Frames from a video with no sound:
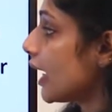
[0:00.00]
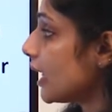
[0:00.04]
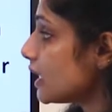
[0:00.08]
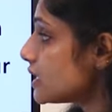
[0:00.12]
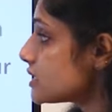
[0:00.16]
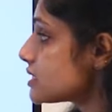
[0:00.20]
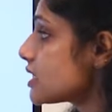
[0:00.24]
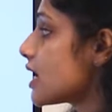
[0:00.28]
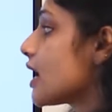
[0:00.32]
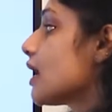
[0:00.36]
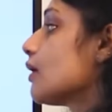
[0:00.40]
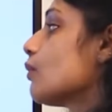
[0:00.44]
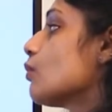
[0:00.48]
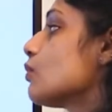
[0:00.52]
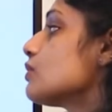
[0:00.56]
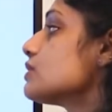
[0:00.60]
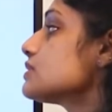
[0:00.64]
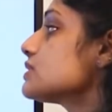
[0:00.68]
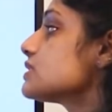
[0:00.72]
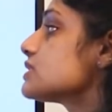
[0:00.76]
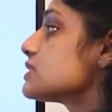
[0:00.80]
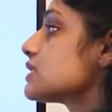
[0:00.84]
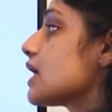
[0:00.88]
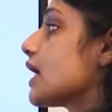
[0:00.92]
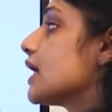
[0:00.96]
NTA
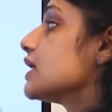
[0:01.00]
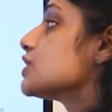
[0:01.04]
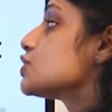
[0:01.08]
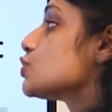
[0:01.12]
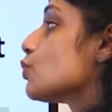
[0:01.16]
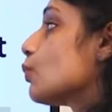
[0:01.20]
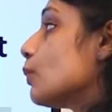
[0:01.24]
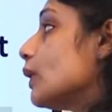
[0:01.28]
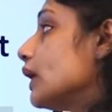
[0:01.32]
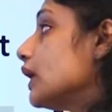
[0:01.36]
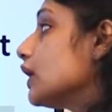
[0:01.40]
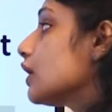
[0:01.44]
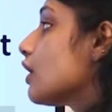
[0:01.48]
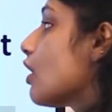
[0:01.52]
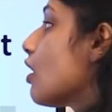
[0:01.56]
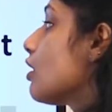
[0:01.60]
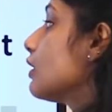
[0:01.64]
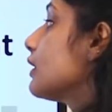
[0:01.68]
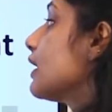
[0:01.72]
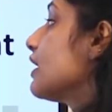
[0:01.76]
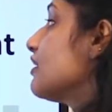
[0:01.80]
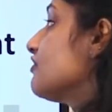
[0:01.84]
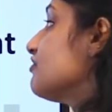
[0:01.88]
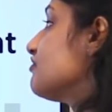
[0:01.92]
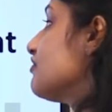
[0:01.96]
was it will not
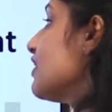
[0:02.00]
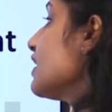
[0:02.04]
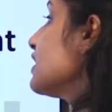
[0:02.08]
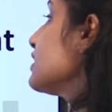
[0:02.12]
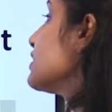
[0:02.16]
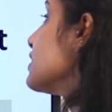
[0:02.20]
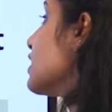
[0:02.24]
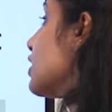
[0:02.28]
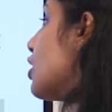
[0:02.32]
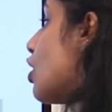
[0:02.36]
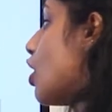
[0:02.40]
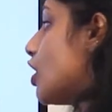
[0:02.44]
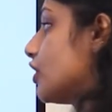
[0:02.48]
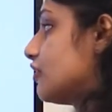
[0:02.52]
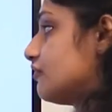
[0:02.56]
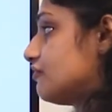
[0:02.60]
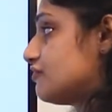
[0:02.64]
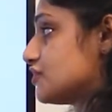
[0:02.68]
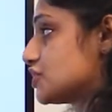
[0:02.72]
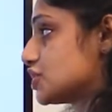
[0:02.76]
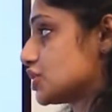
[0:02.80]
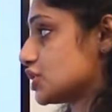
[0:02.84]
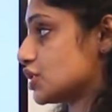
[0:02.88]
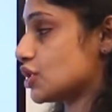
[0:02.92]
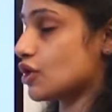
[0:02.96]
affect the
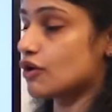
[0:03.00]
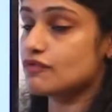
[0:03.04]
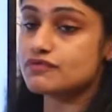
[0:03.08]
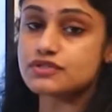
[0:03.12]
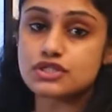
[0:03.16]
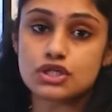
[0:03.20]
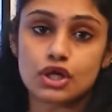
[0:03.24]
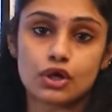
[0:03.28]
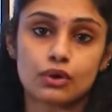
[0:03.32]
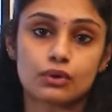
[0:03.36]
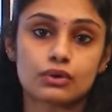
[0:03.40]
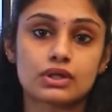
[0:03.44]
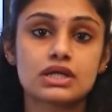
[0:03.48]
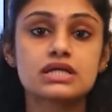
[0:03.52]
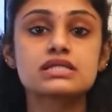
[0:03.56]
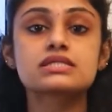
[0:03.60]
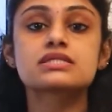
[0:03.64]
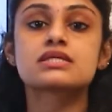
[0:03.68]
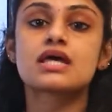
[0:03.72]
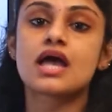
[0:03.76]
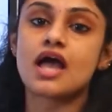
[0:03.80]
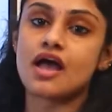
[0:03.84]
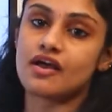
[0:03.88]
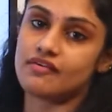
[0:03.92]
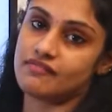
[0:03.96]
coefficient of skewness
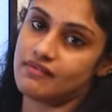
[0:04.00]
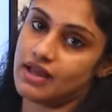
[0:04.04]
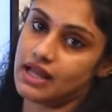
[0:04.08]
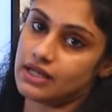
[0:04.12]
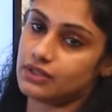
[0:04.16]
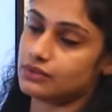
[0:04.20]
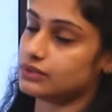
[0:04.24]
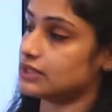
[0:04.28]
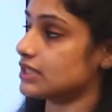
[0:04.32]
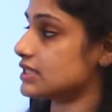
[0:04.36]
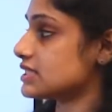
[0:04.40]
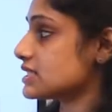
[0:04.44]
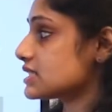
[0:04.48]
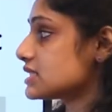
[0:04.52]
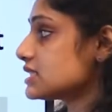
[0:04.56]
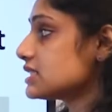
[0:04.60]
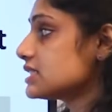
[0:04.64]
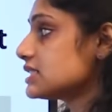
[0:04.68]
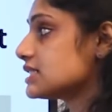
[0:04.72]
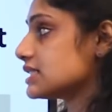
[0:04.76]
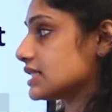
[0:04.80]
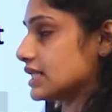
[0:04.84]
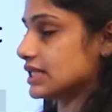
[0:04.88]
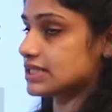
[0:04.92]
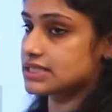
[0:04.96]
value. That is the
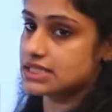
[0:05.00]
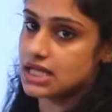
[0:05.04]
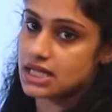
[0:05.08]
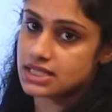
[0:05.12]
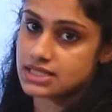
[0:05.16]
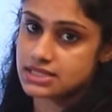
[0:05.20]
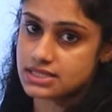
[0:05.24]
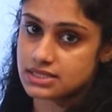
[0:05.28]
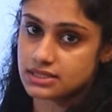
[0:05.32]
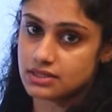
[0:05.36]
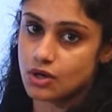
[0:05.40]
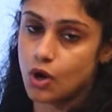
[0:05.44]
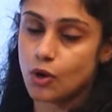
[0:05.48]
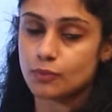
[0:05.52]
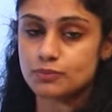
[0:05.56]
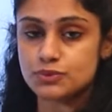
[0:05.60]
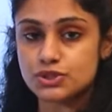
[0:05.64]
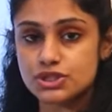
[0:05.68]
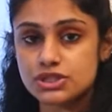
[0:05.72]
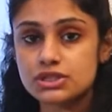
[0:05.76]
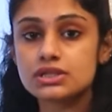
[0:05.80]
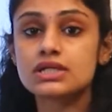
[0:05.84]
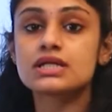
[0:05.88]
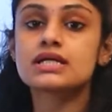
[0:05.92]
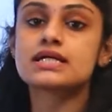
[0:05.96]
correct answer.
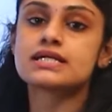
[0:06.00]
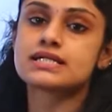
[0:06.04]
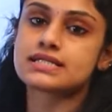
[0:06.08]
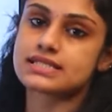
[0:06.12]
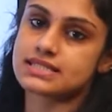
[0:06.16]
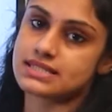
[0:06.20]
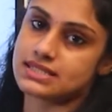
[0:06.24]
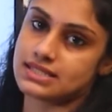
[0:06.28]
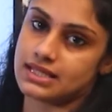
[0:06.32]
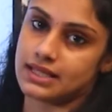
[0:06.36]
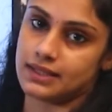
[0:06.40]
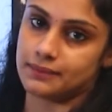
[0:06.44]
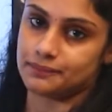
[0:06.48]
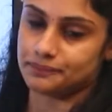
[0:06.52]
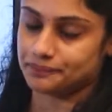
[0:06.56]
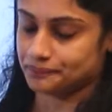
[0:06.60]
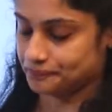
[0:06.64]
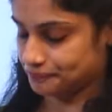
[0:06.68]
Option C.